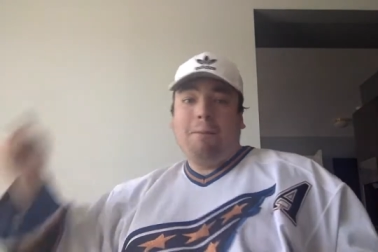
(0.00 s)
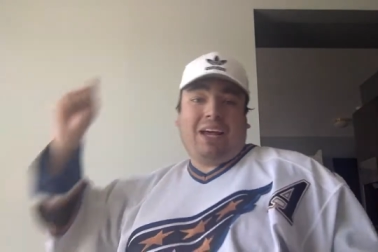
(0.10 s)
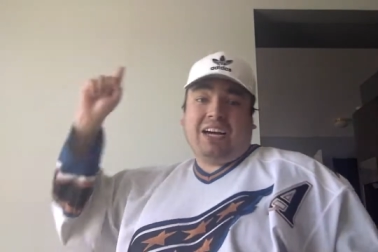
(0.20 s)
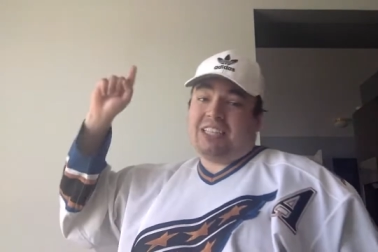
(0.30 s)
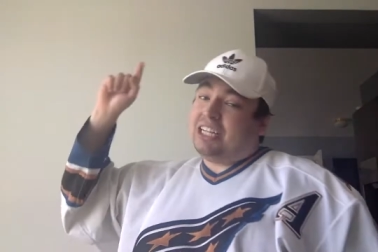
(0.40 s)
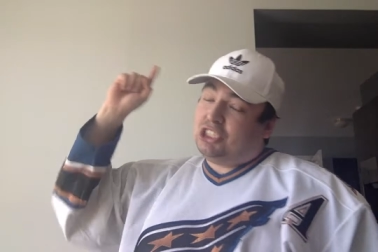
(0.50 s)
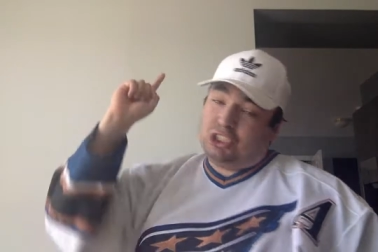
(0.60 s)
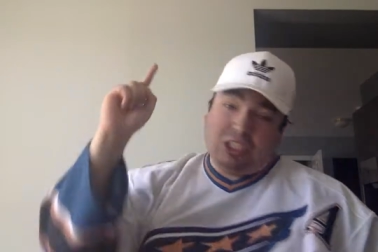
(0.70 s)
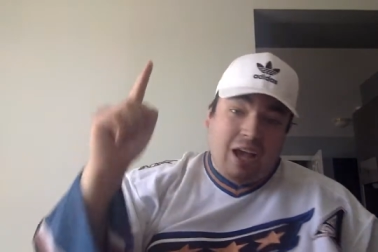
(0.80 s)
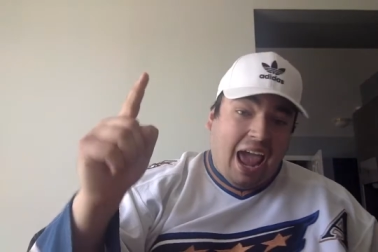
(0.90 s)
Because
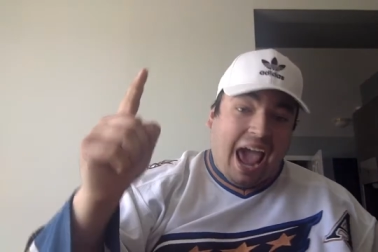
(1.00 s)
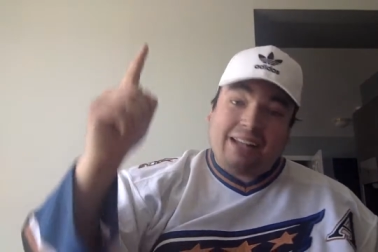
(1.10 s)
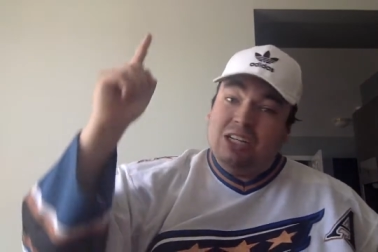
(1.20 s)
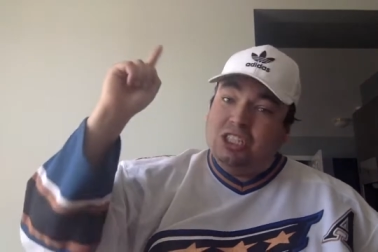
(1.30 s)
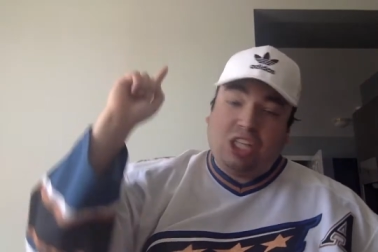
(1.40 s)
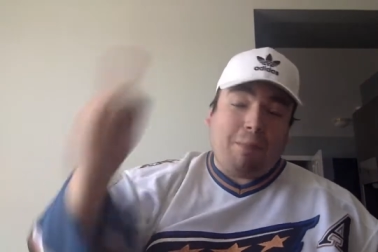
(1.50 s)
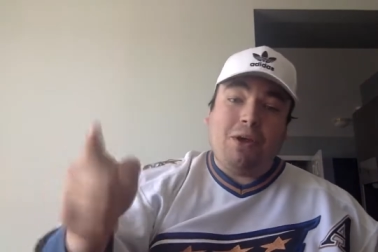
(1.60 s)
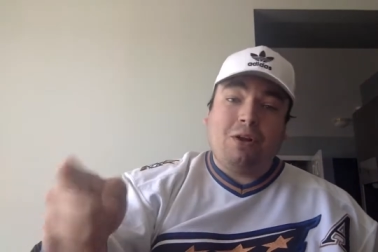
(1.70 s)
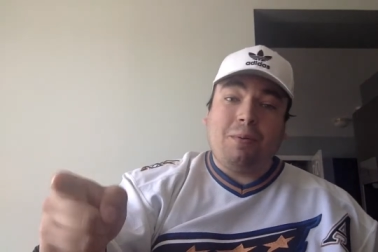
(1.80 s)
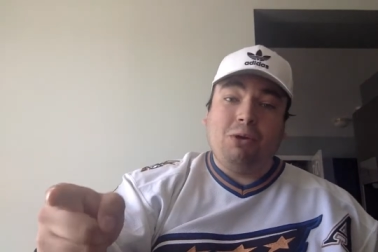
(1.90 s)
at
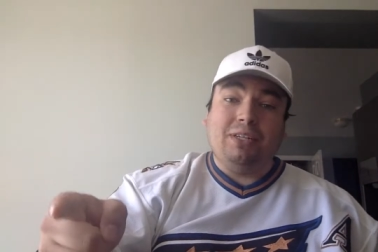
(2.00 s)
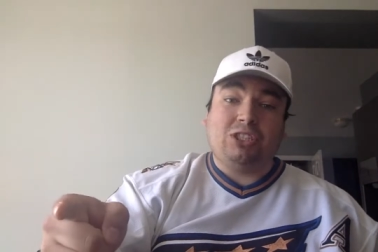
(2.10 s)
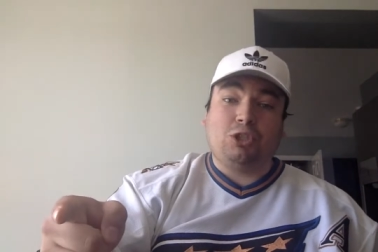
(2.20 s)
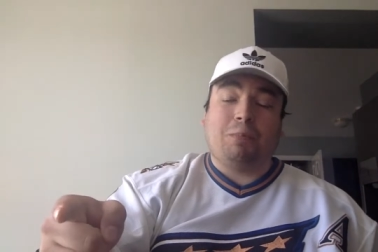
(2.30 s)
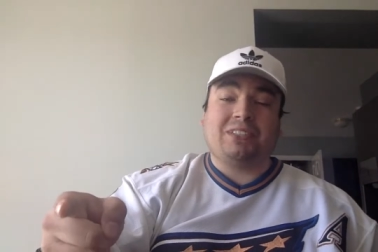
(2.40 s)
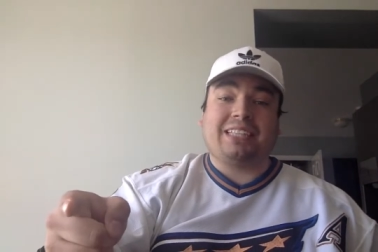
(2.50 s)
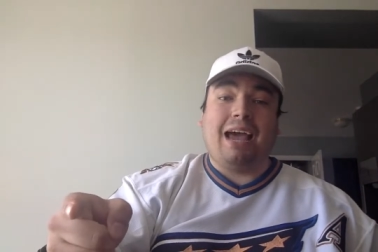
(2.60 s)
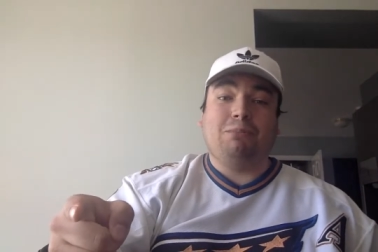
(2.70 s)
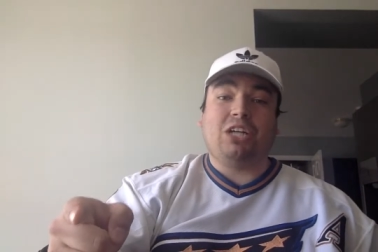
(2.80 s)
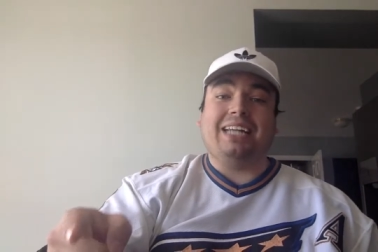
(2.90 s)
WWE Super
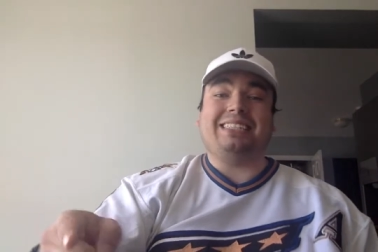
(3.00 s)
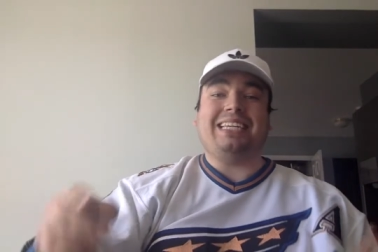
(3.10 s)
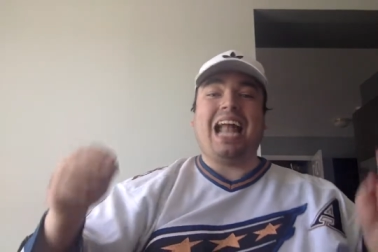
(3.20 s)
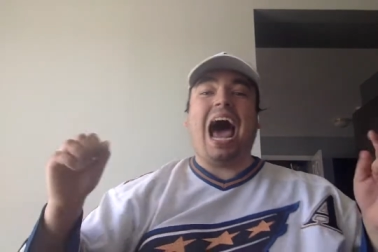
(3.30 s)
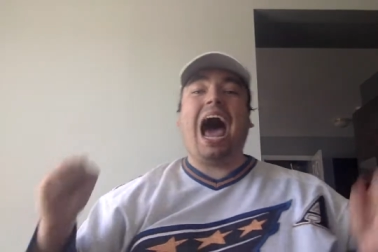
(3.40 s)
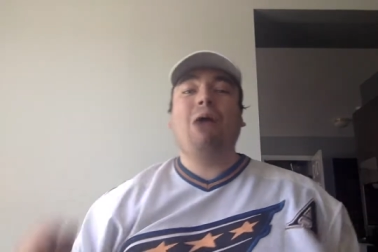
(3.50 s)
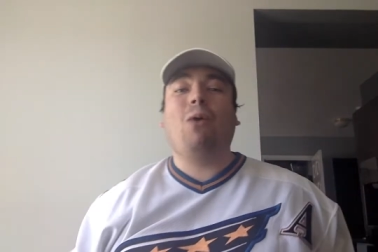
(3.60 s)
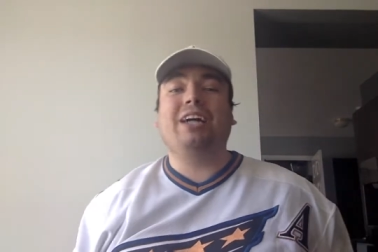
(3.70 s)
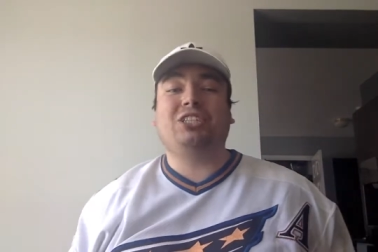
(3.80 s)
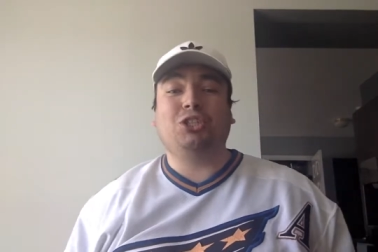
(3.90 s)
Slam, John Cena, I
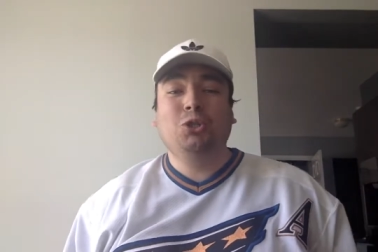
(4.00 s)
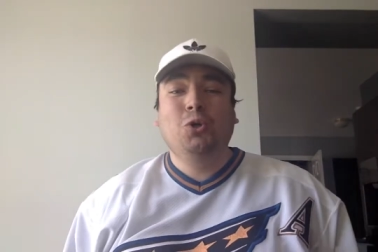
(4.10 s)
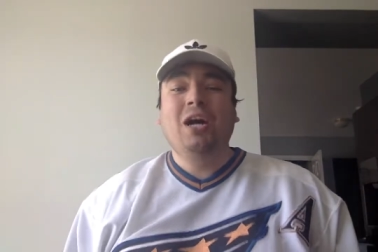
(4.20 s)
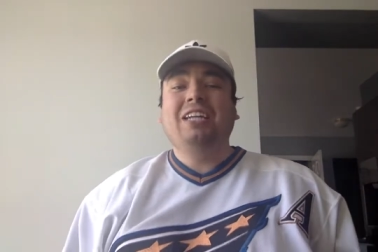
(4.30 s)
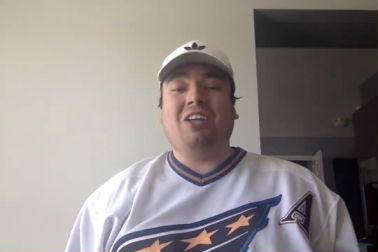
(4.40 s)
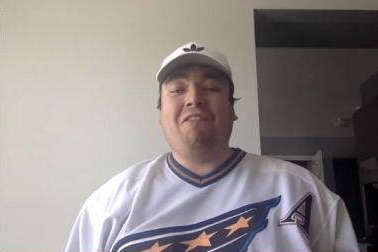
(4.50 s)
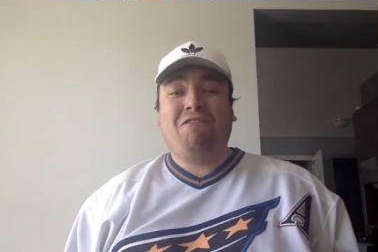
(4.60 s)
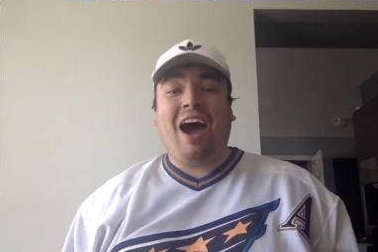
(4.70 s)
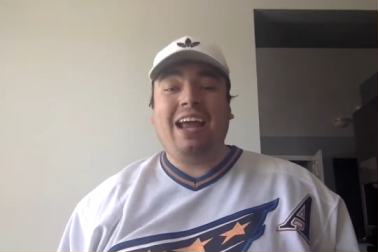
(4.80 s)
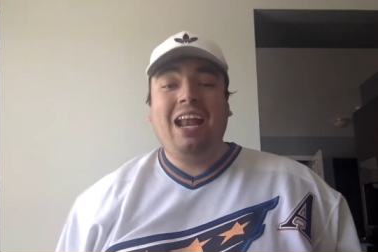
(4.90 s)
want you to
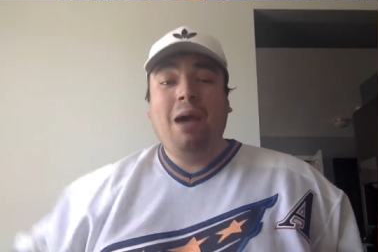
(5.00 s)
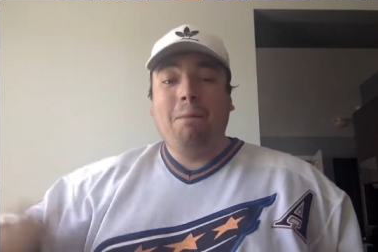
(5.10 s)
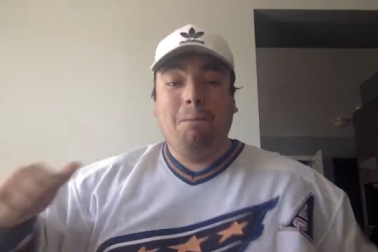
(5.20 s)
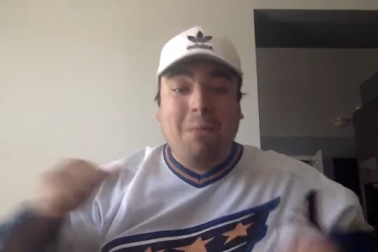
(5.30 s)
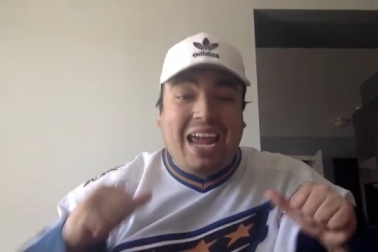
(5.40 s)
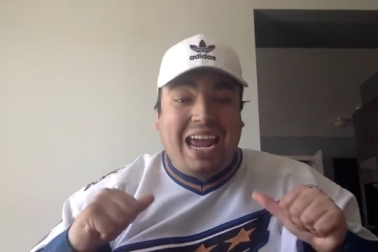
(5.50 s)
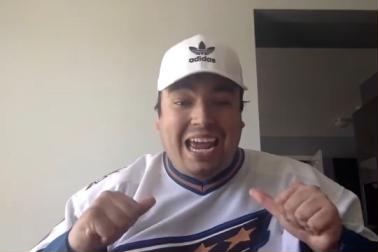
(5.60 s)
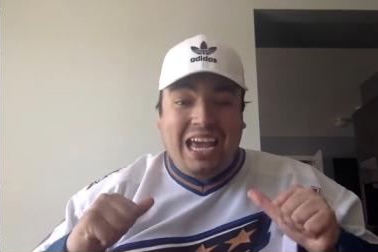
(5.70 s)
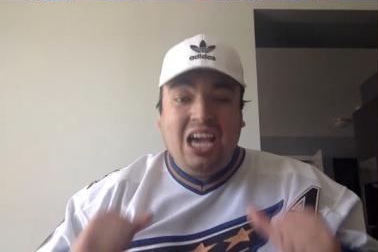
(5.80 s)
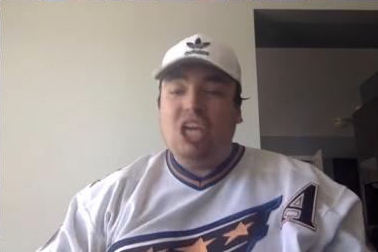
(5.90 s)
fight
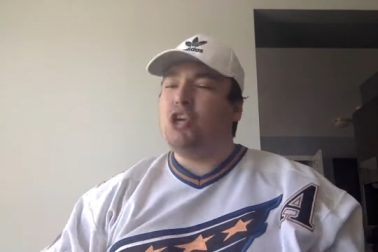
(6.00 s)
me.